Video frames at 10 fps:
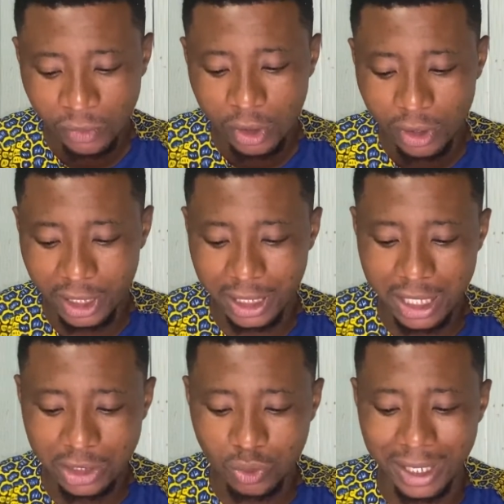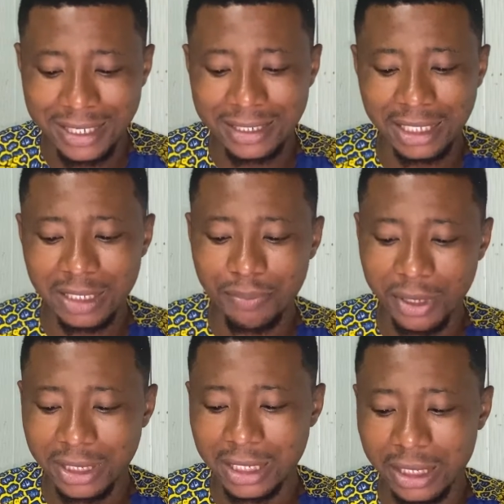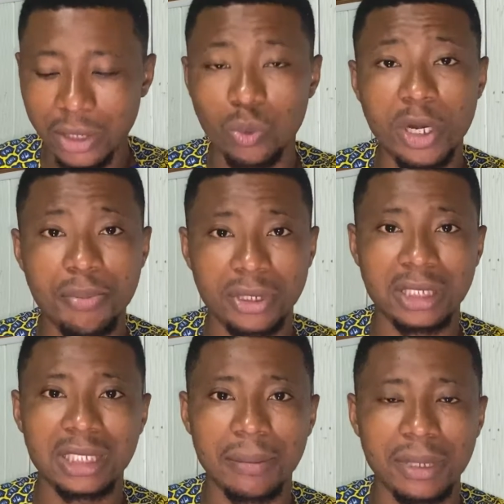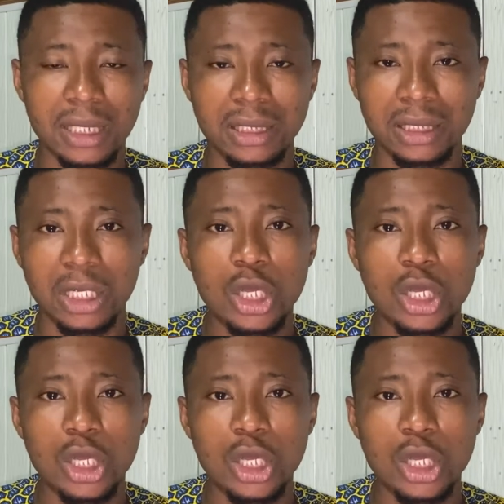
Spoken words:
Then the next one, inserting pictures in word processing application.